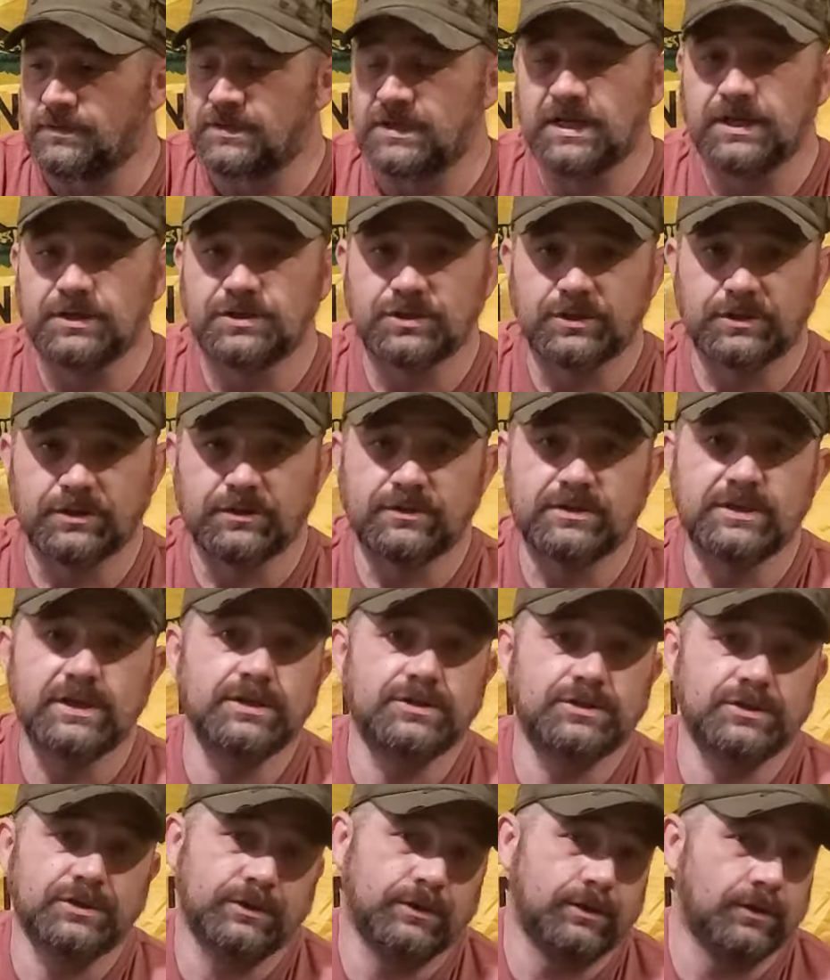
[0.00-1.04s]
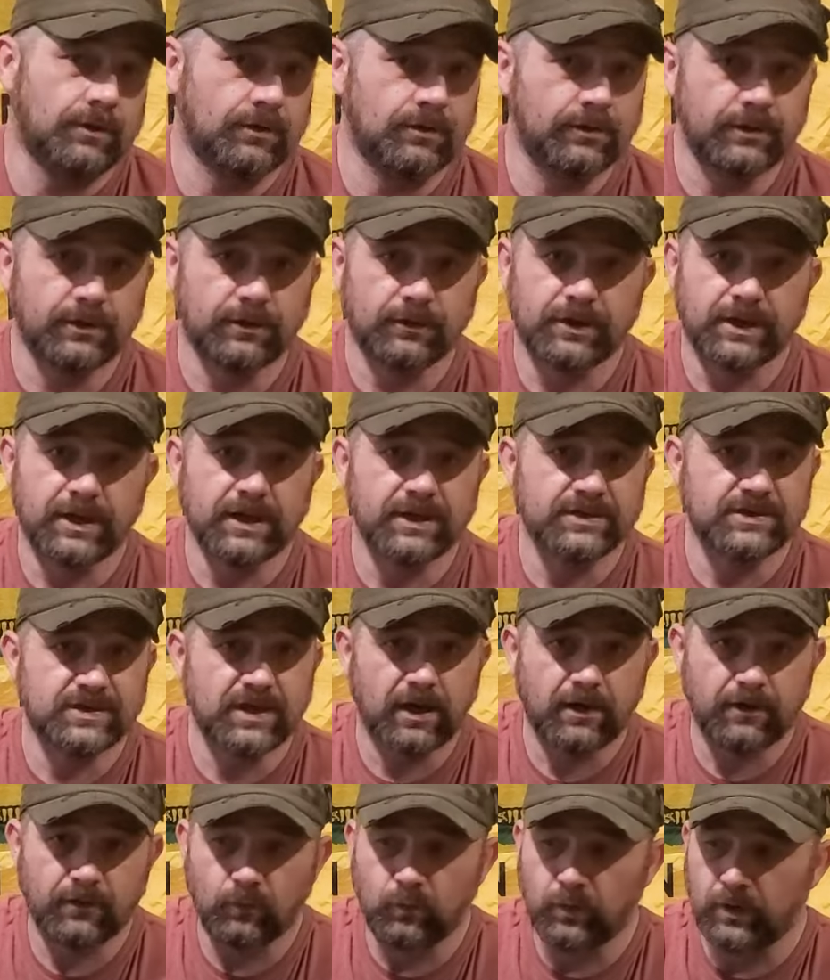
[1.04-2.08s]
teaching your kids
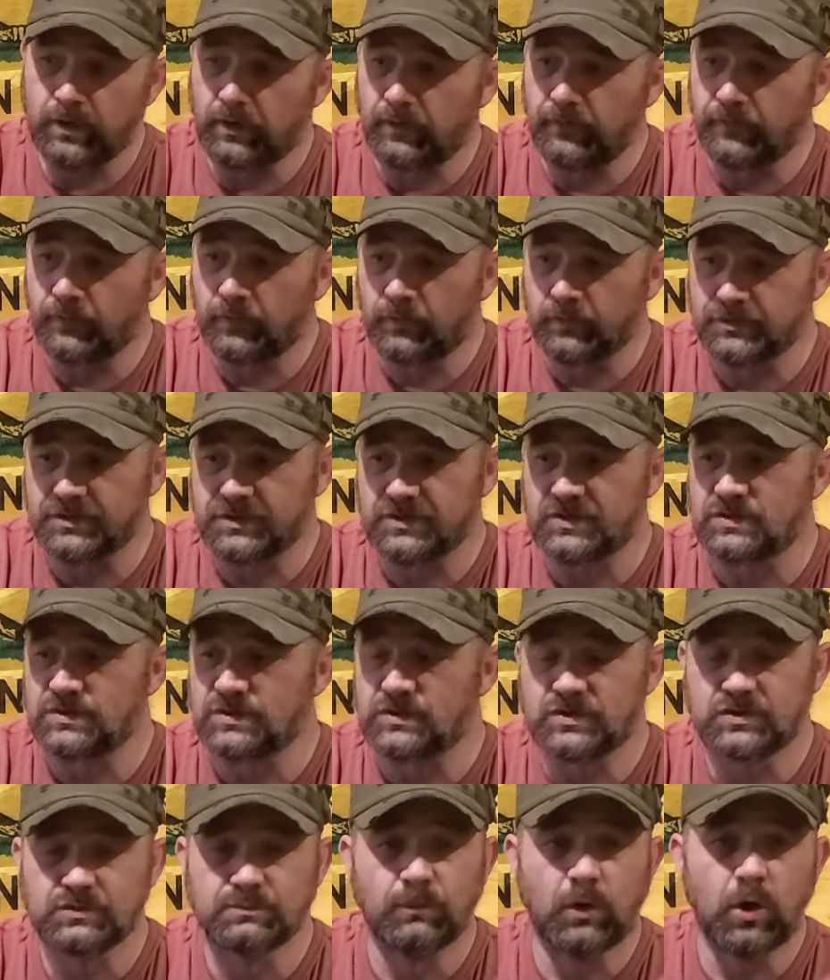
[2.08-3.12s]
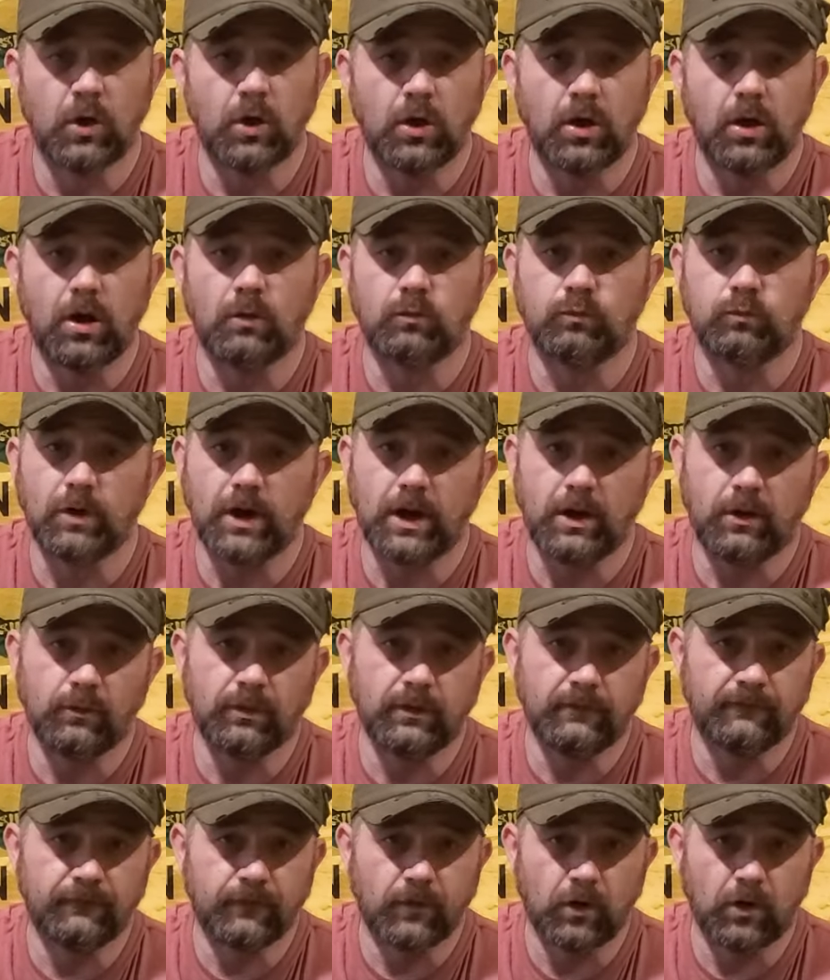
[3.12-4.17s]
how to weld, or just small
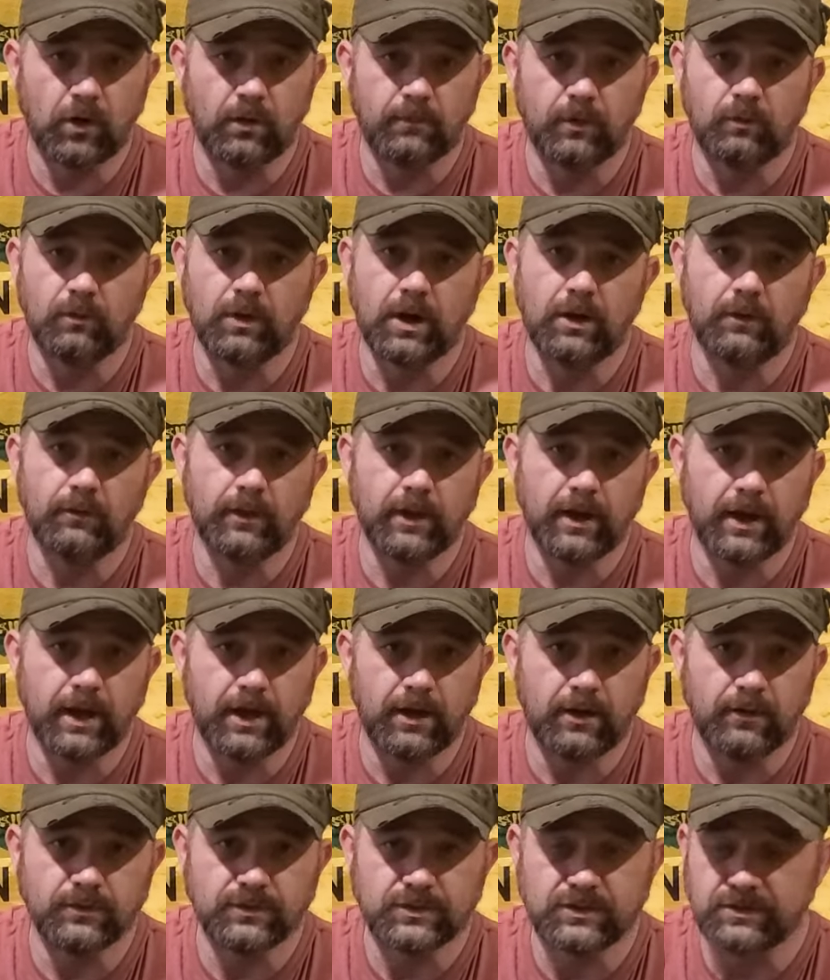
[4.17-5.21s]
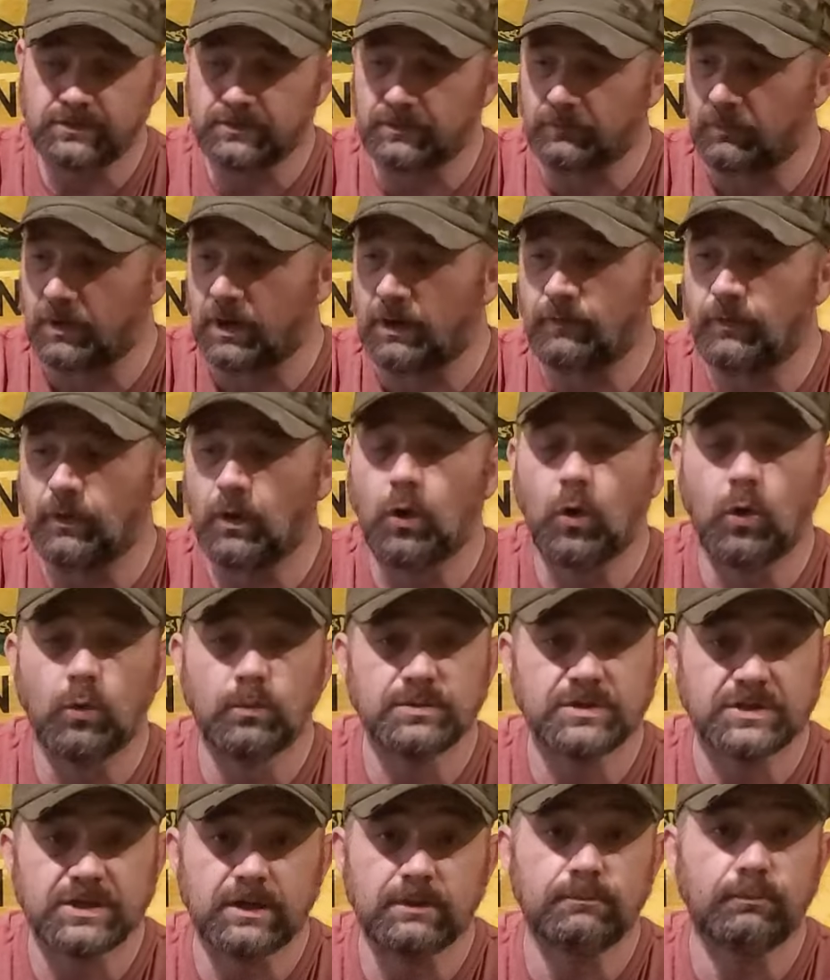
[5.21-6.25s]
around the farm, around the house, around the
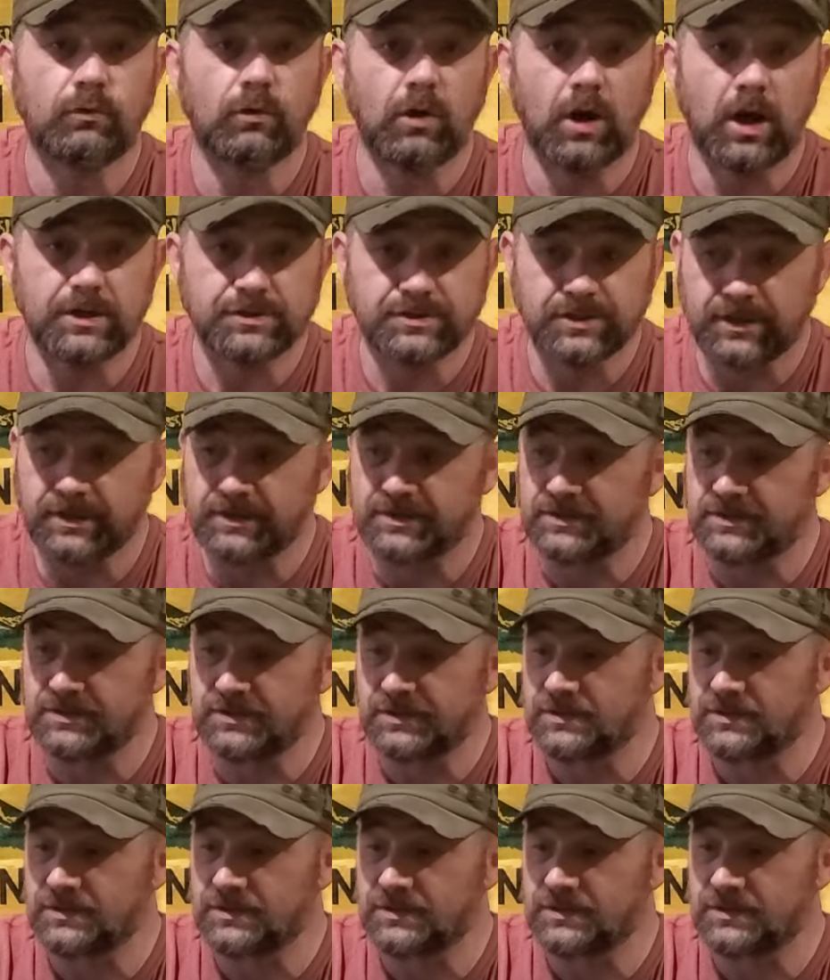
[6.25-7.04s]
homestead projects.